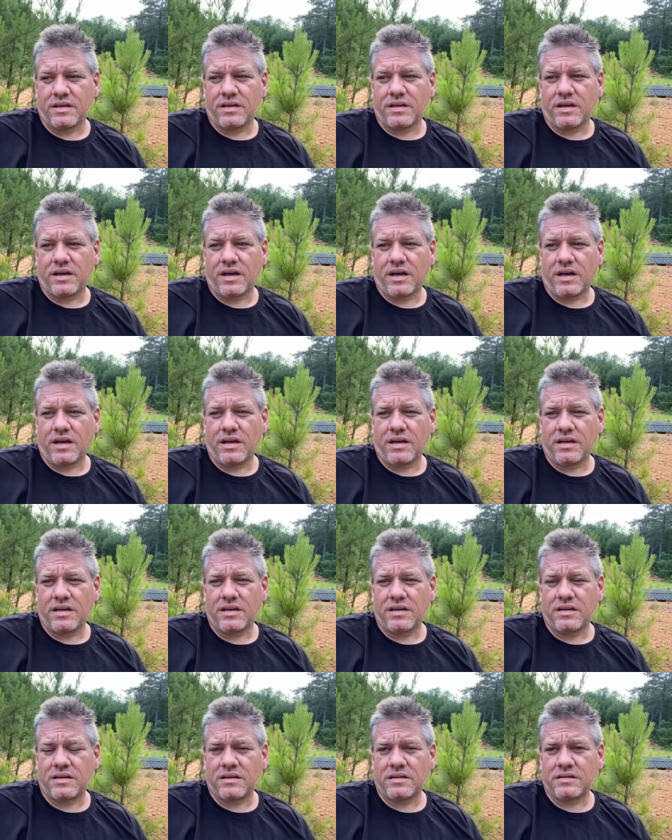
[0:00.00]

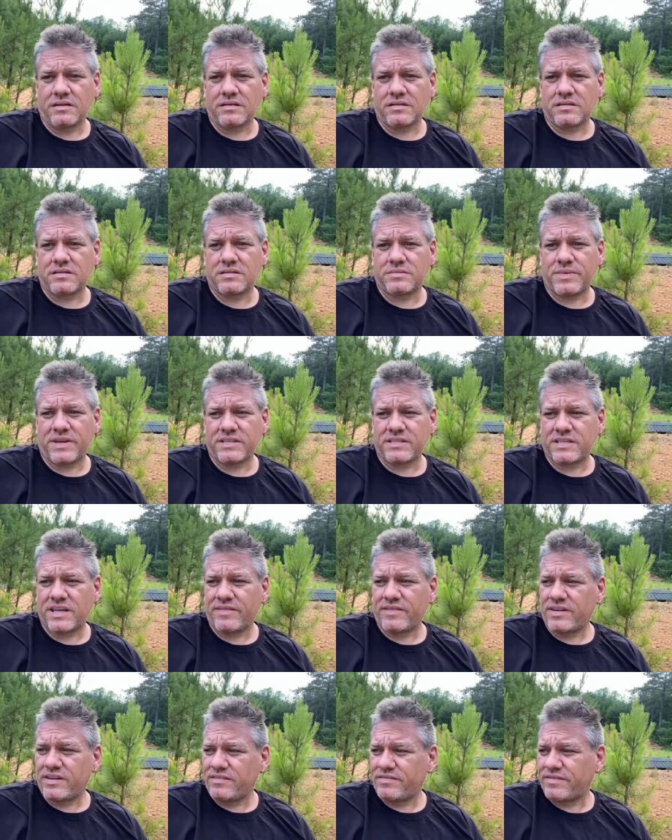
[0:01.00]
It's about
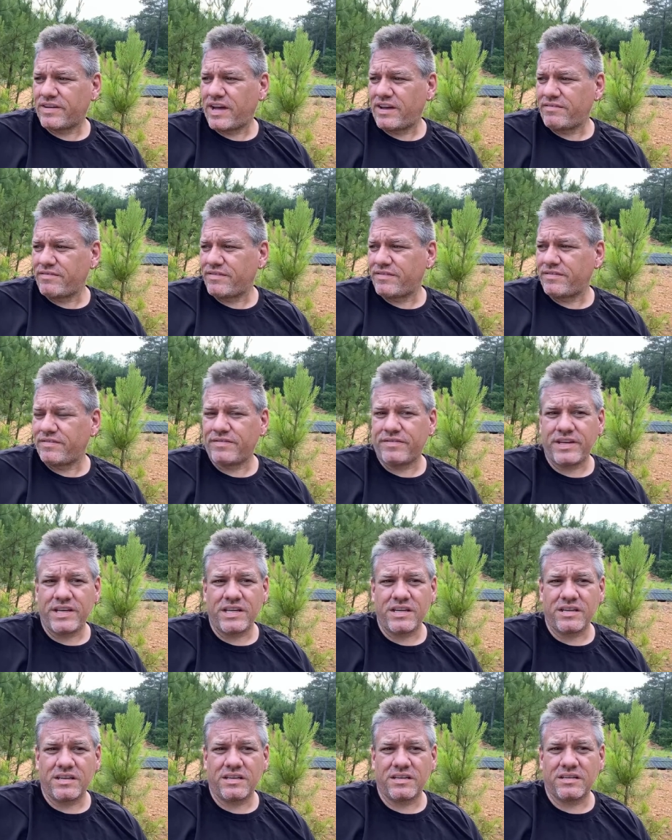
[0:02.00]
75
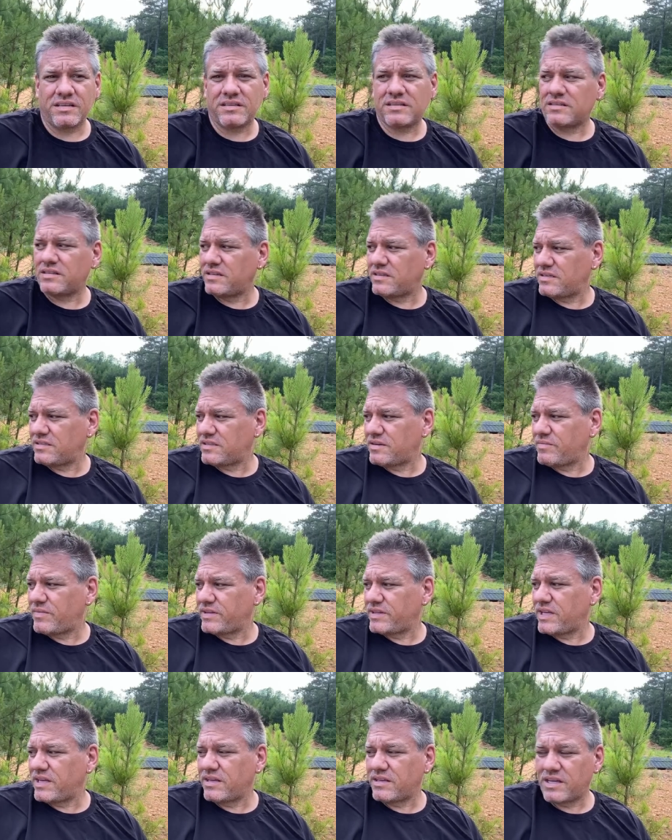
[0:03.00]
feet, something like
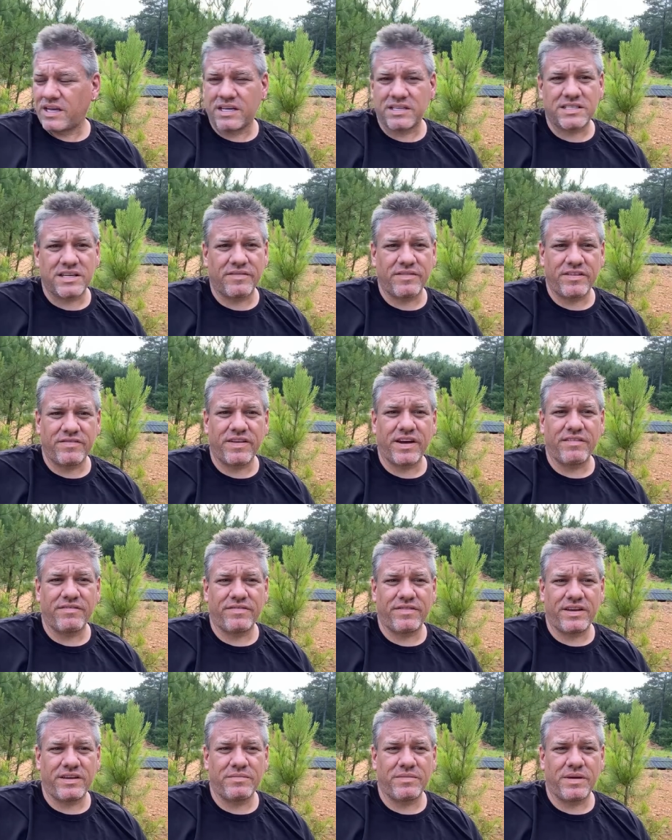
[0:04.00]
that. Yeah, 75
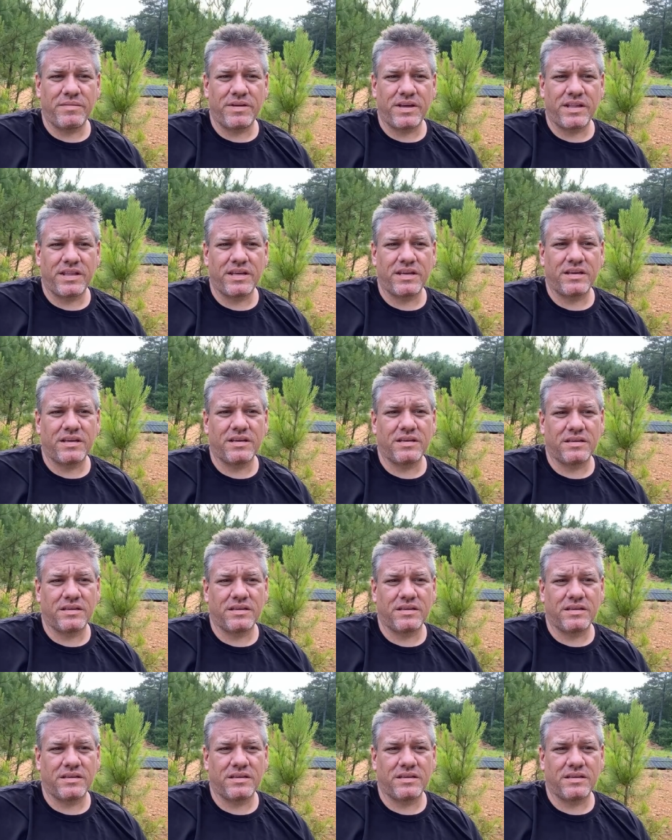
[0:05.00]
feet maybe, I think.